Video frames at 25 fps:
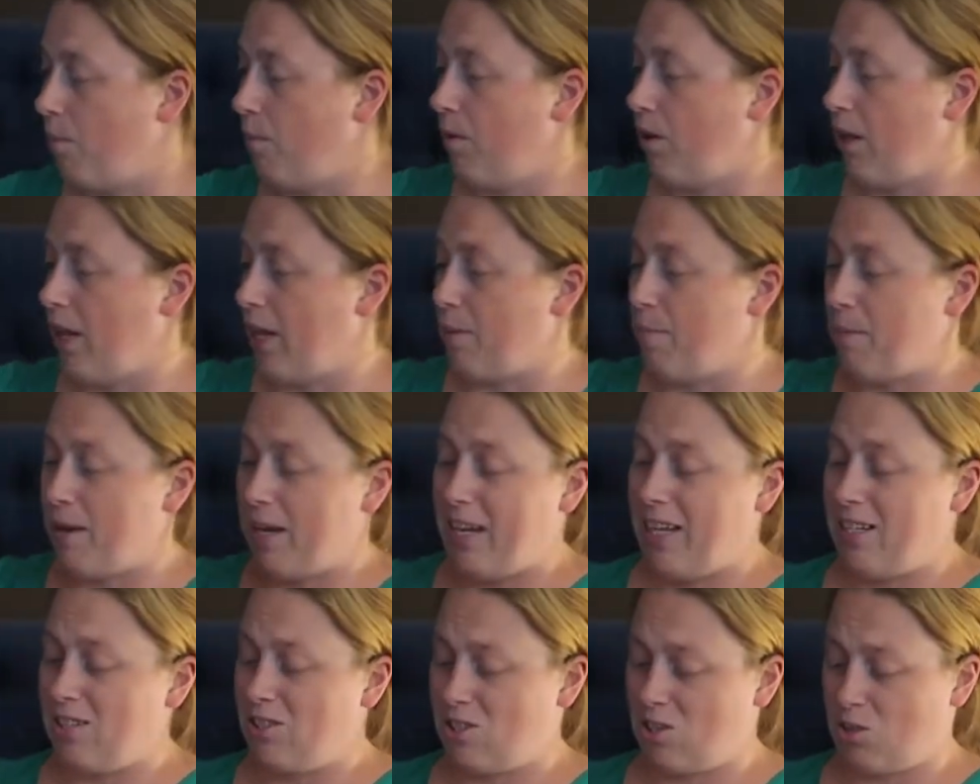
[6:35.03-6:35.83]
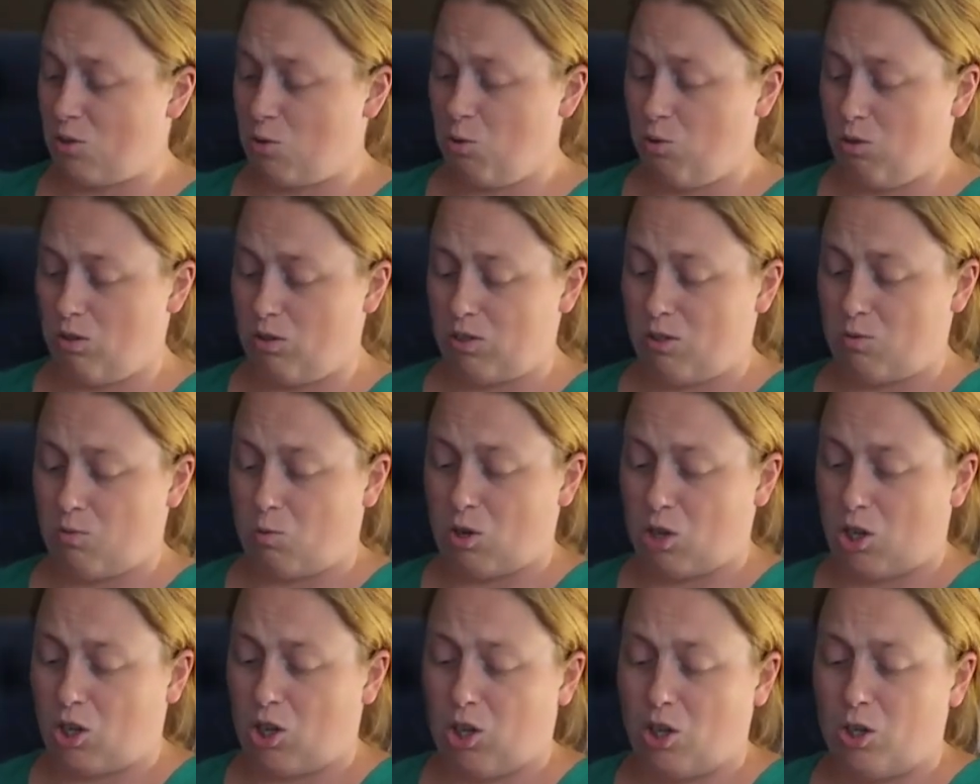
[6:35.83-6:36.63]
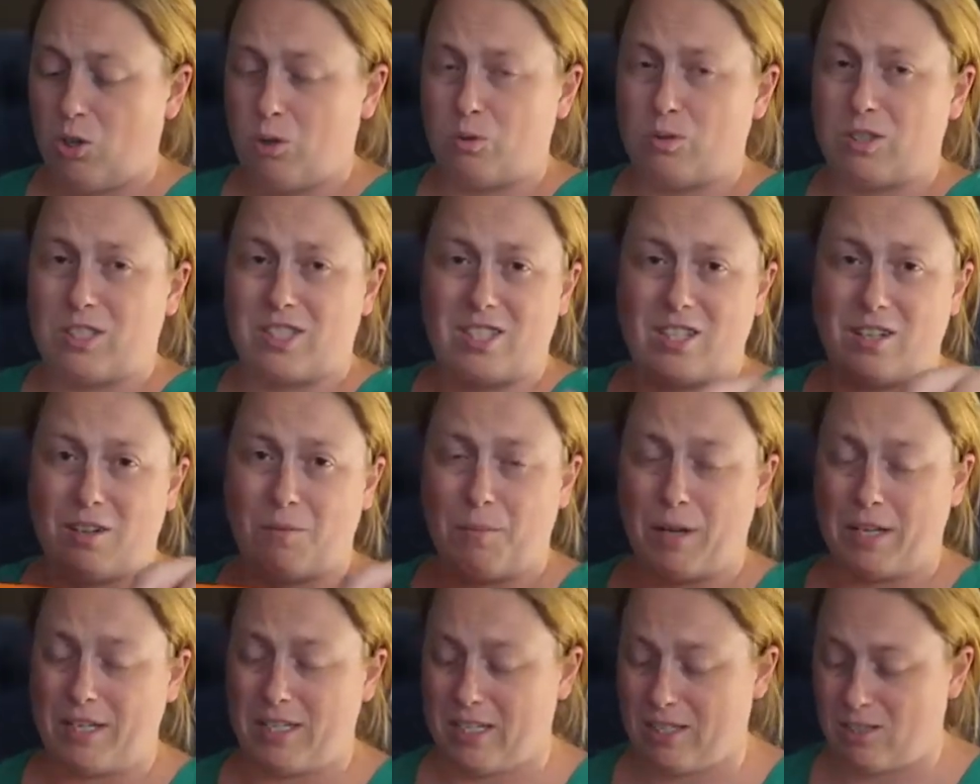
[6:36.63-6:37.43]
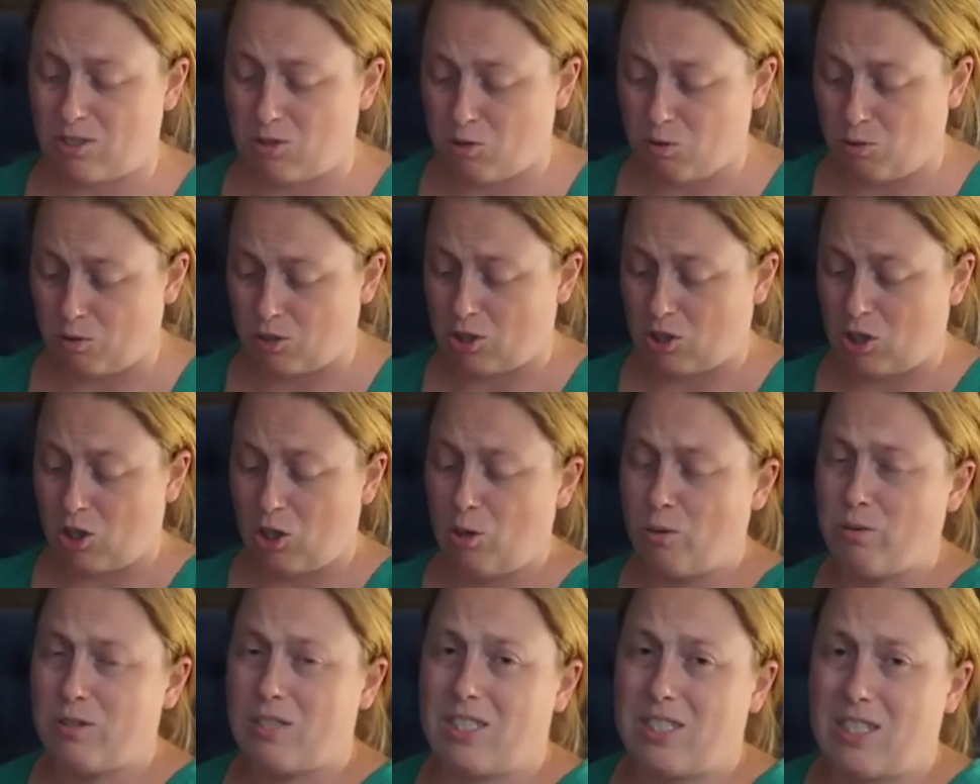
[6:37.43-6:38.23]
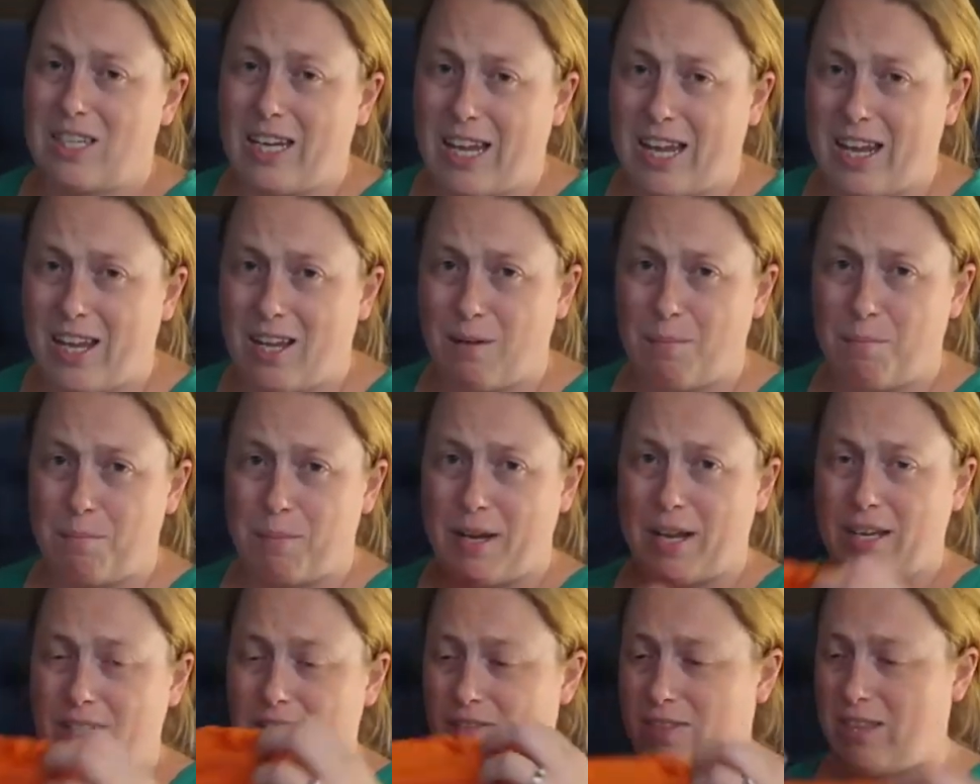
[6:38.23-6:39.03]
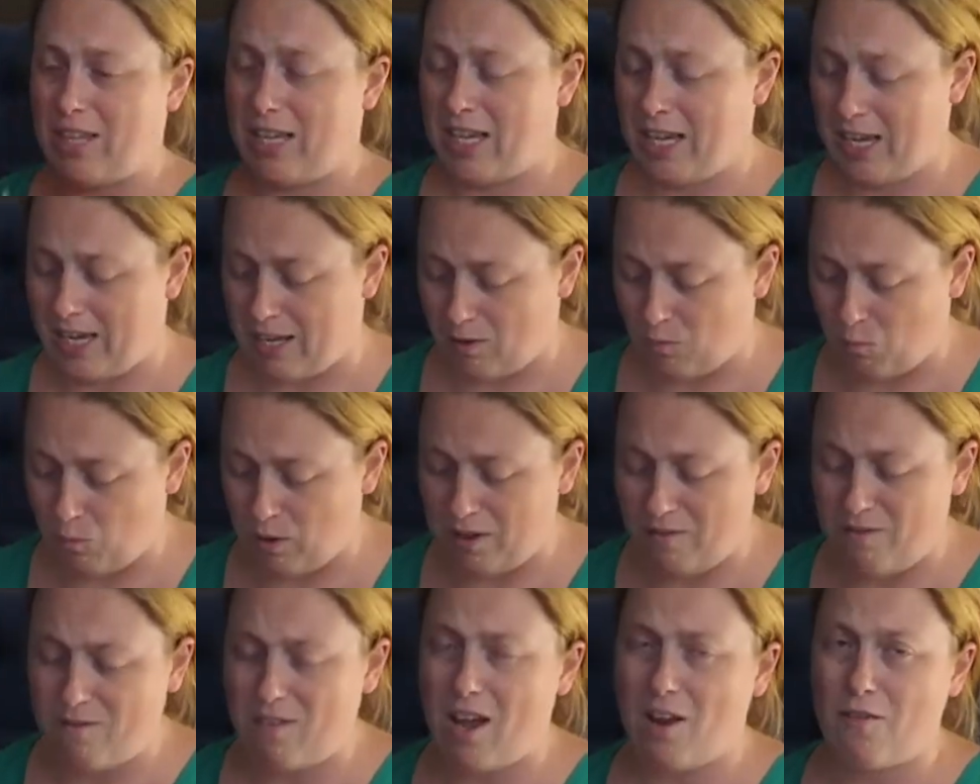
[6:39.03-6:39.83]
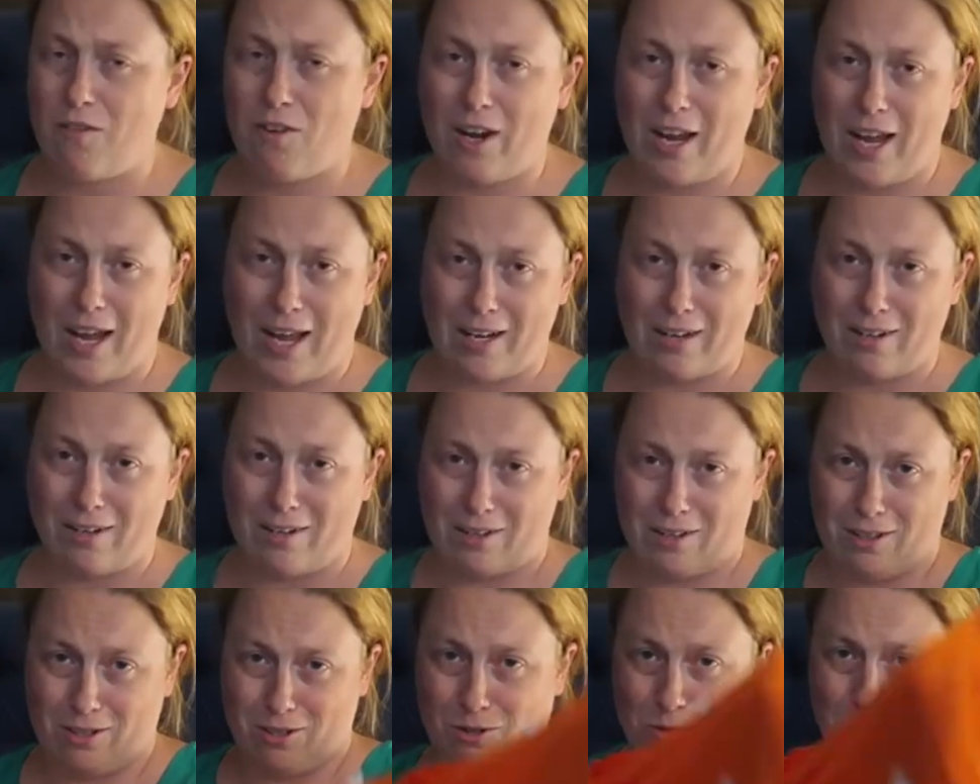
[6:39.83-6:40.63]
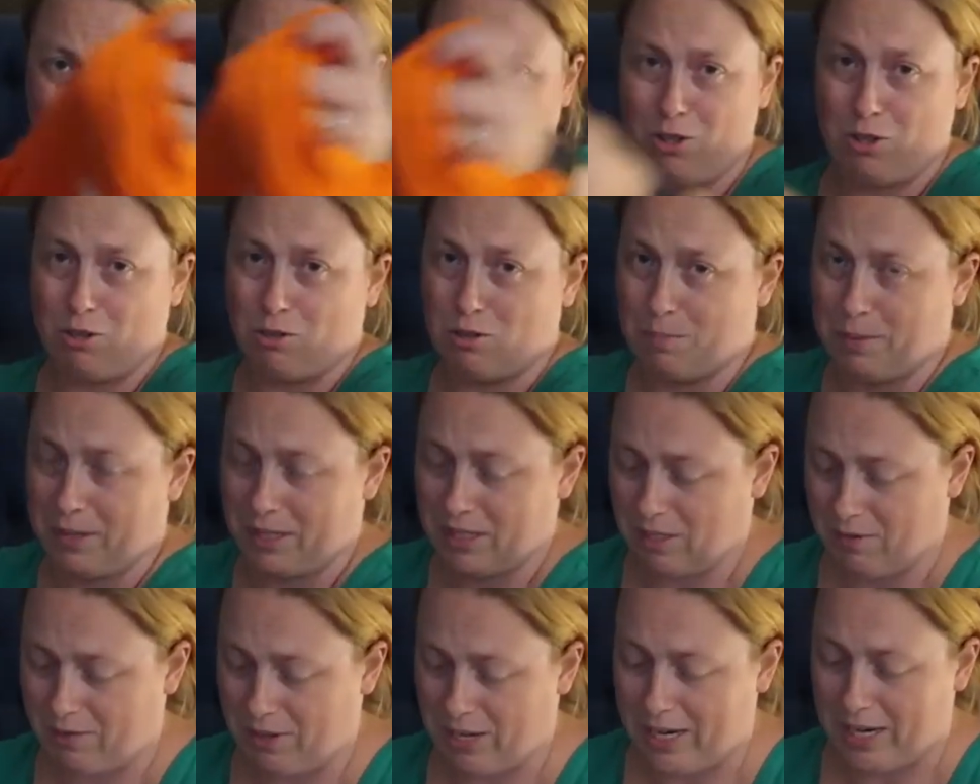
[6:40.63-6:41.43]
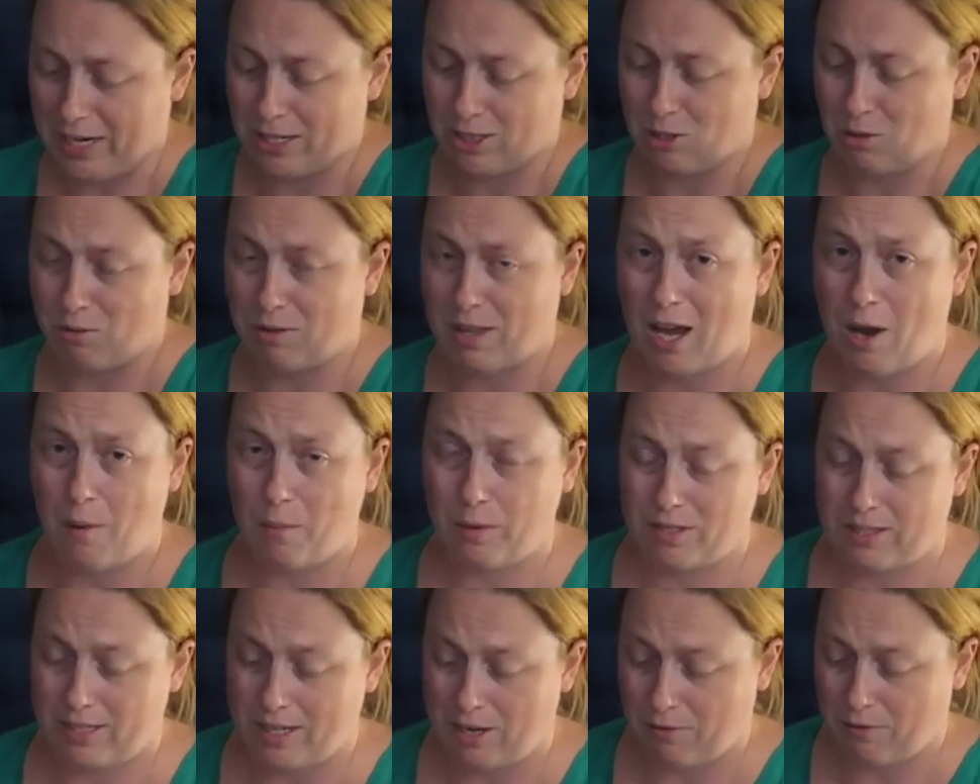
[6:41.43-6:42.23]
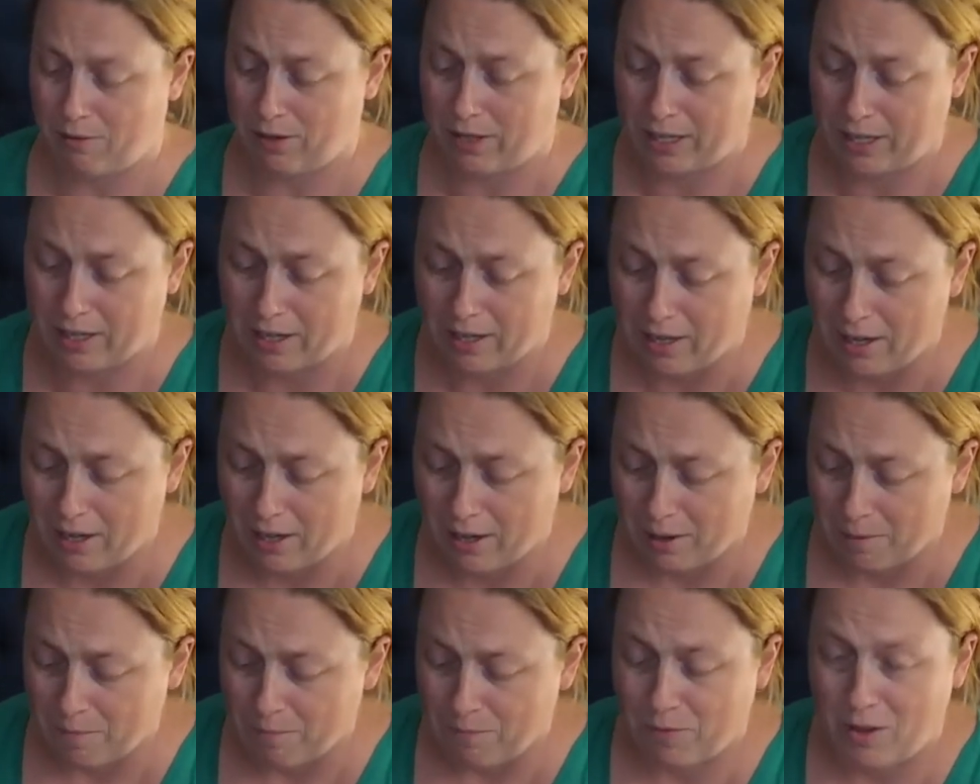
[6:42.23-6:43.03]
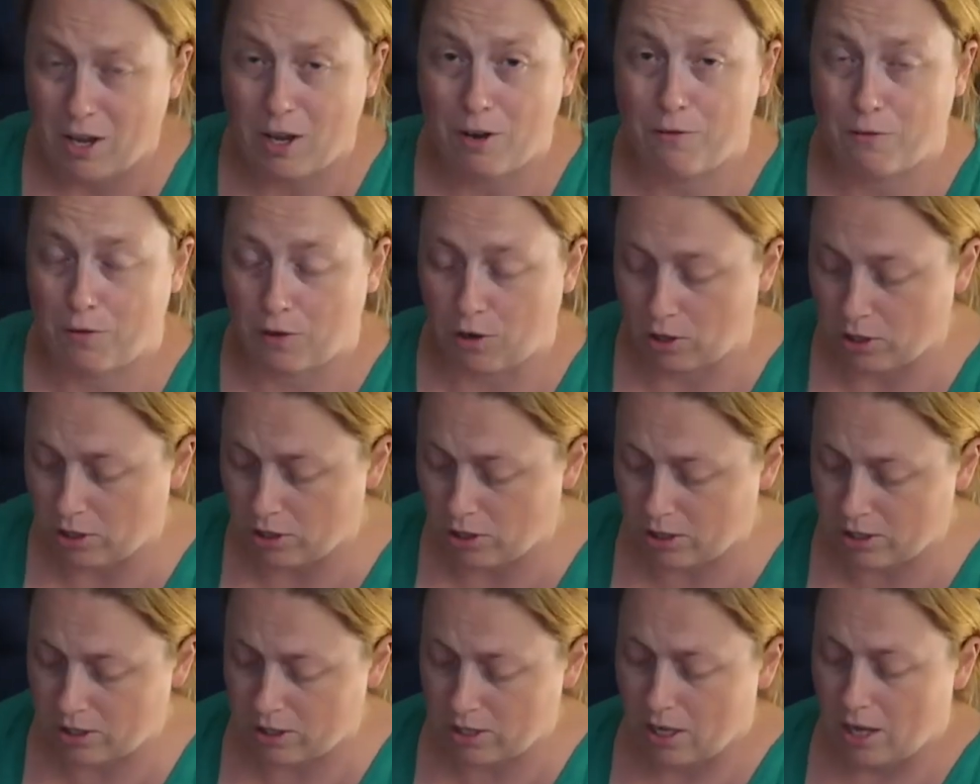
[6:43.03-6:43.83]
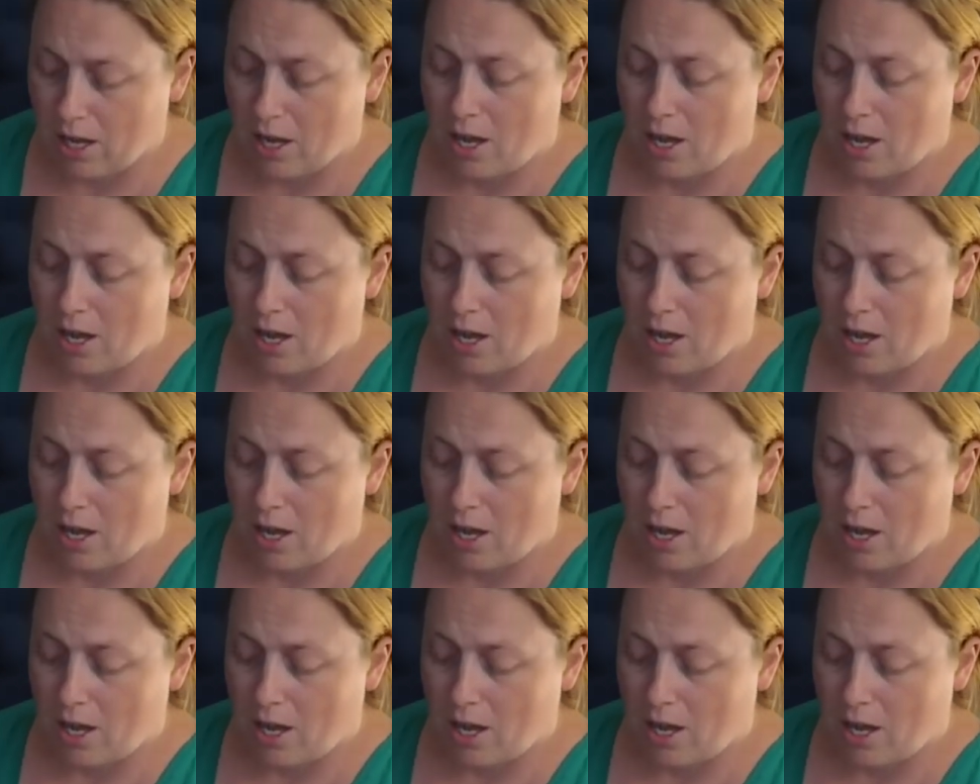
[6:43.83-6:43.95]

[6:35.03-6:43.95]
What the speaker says: Like my kids' schools were closed. My kids' school is closed today because of the heat. We've never had the school closed because of heat, so that was definitely a first.